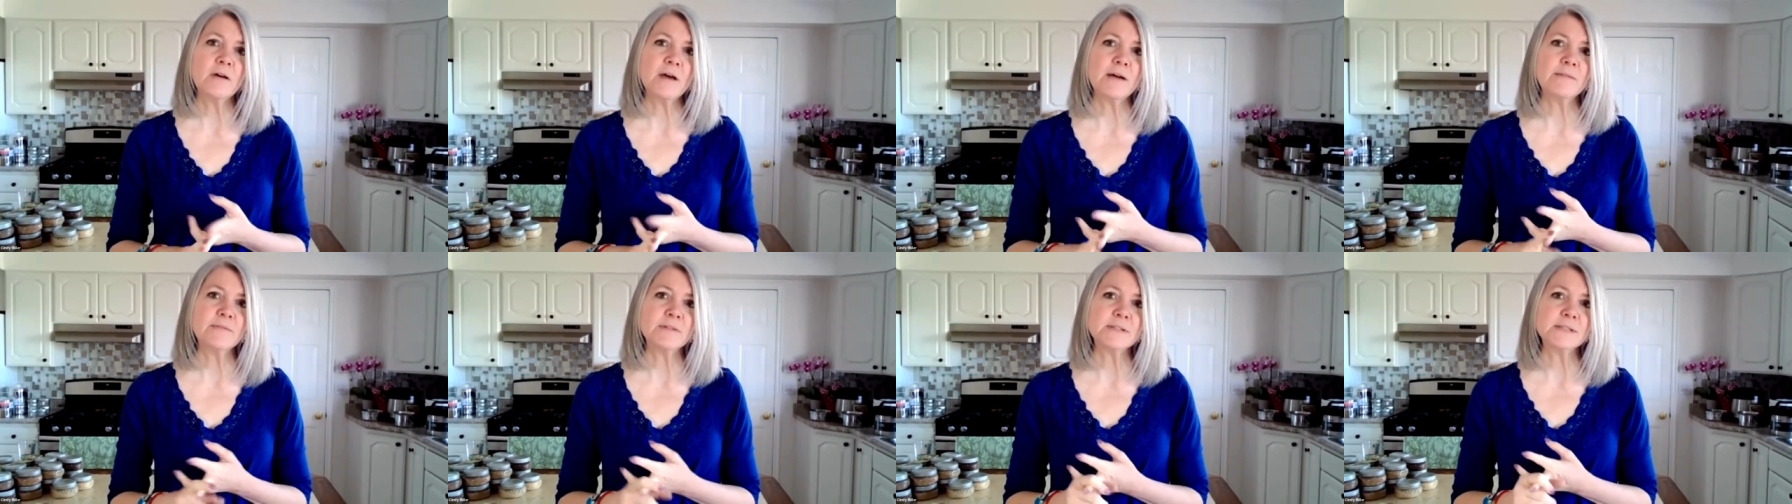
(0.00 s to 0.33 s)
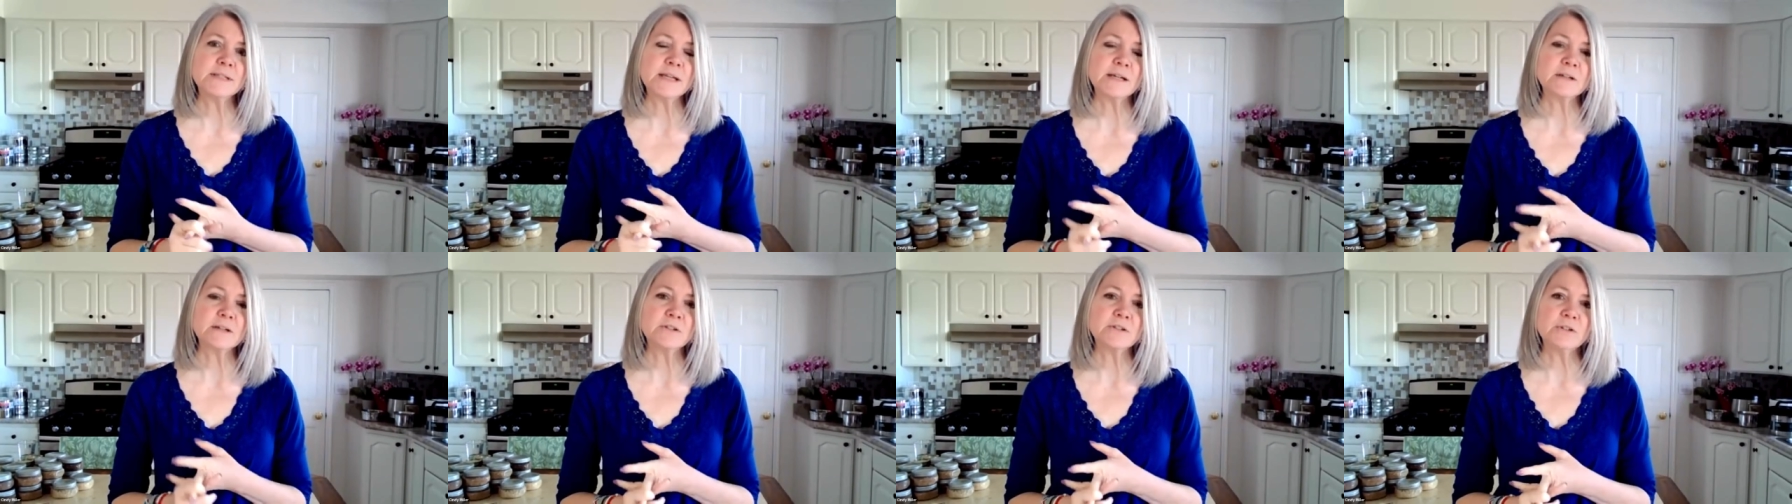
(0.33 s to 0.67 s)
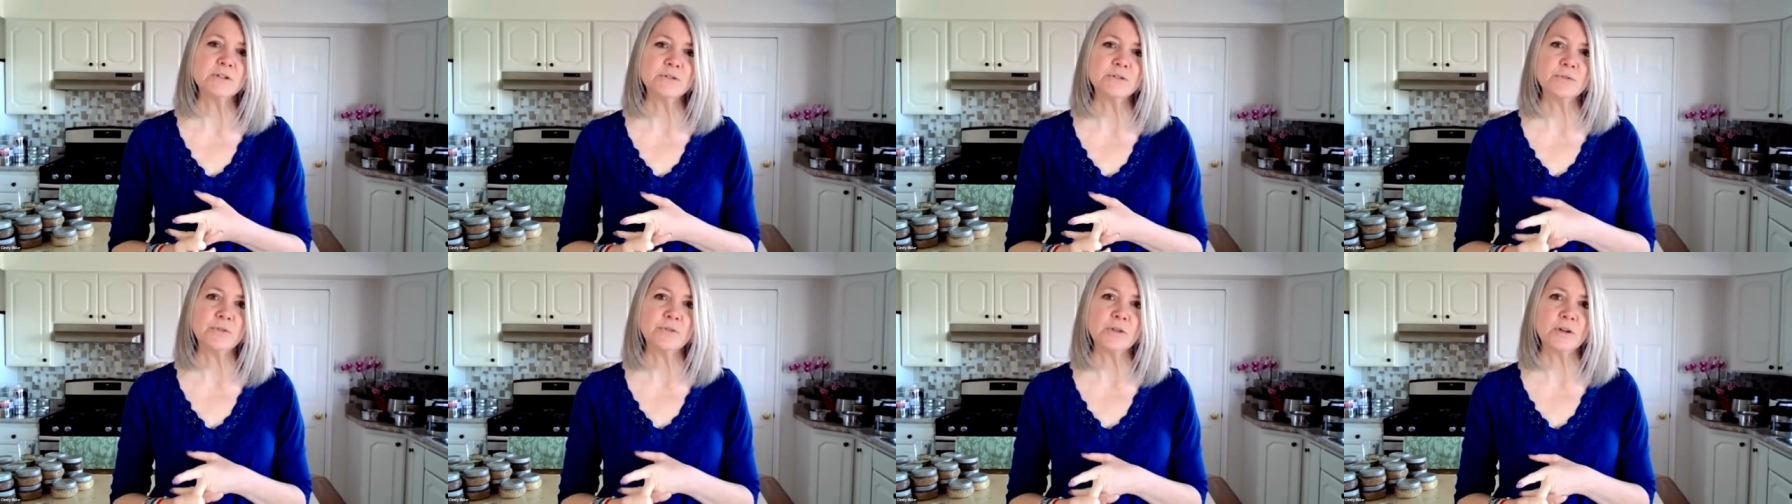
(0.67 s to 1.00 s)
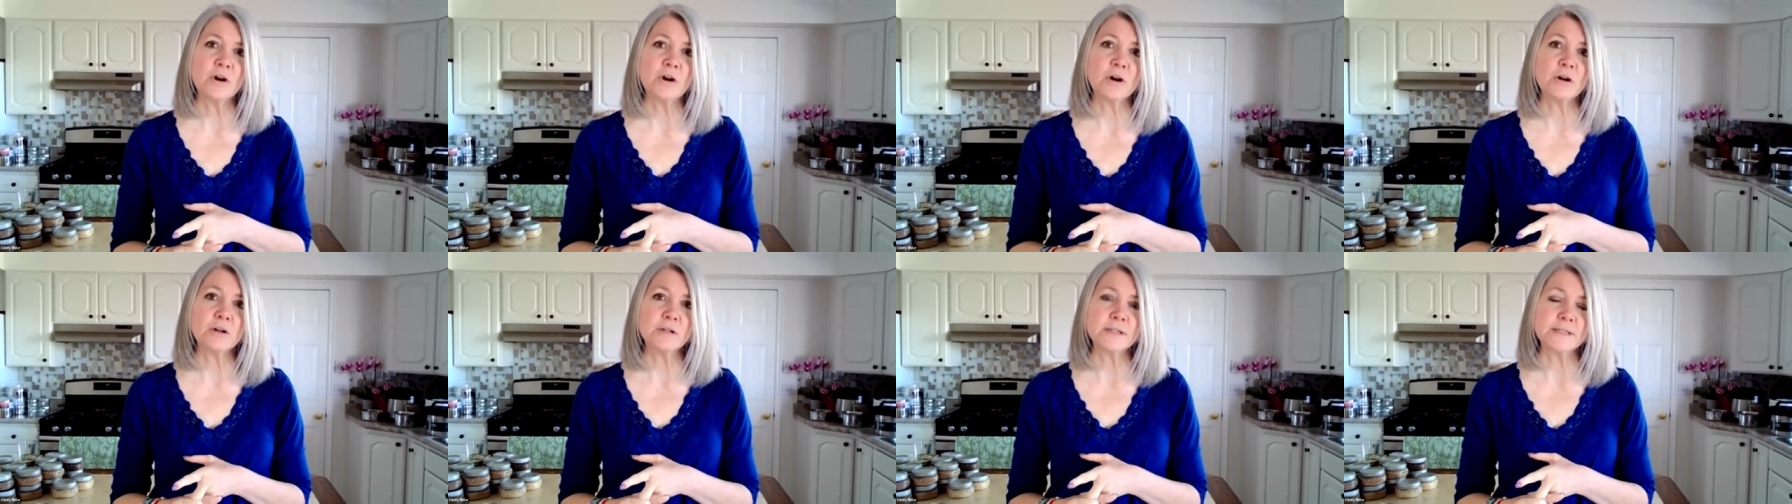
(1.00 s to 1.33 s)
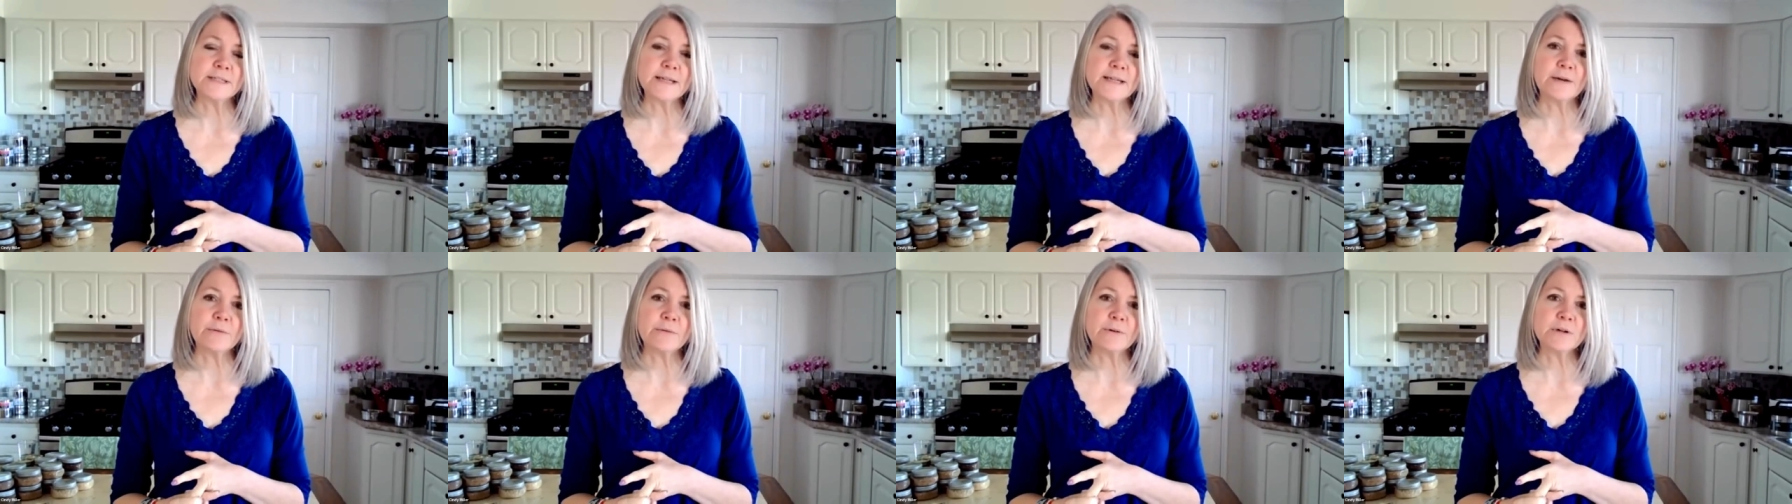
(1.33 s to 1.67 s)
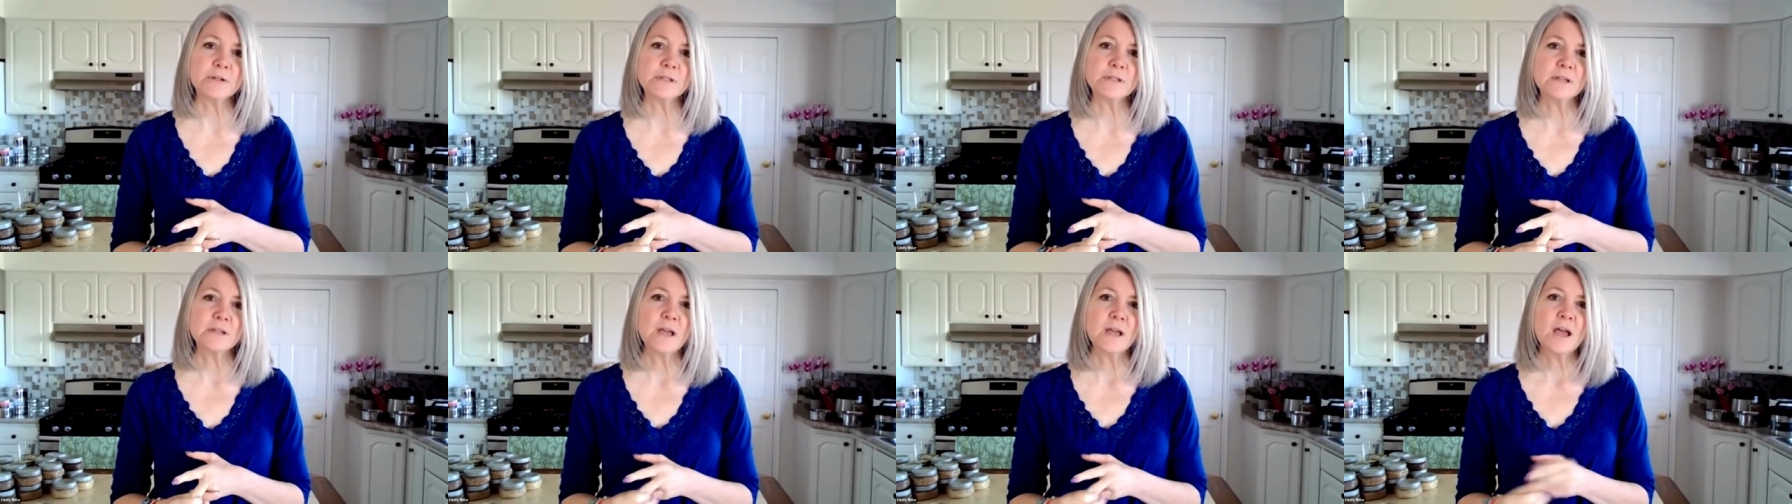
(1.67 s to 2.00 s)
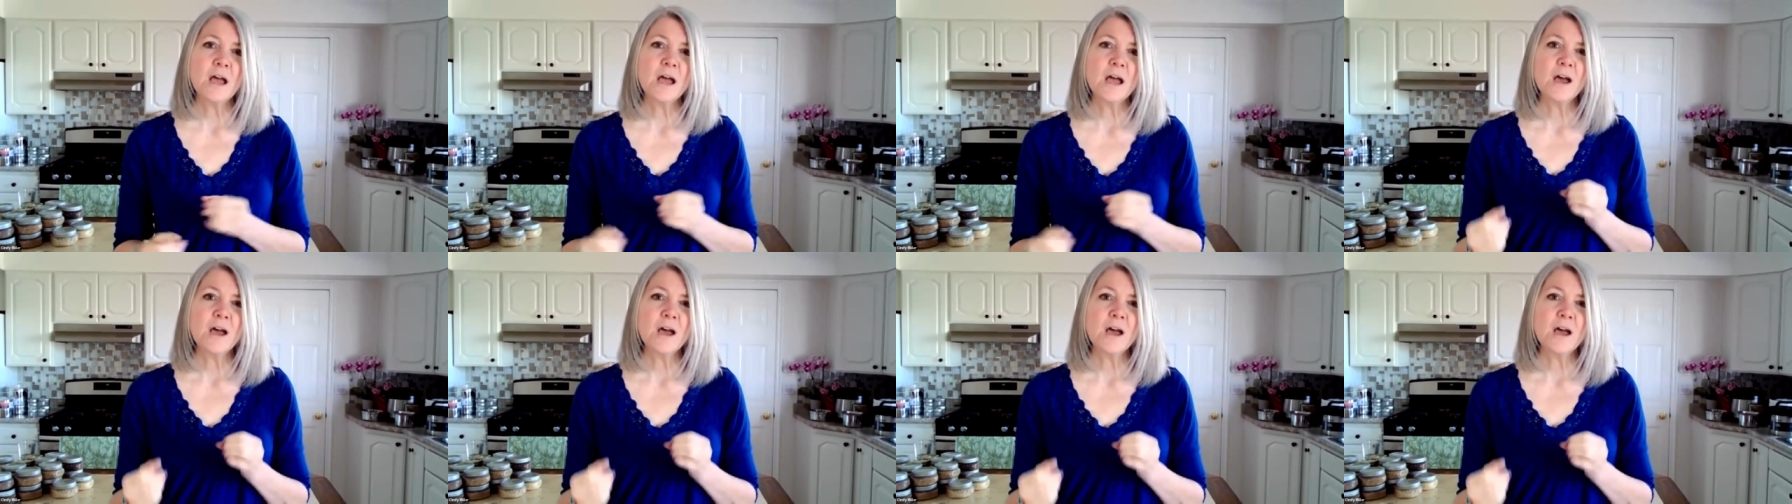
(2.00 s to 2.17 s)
have a section doing the garden towers.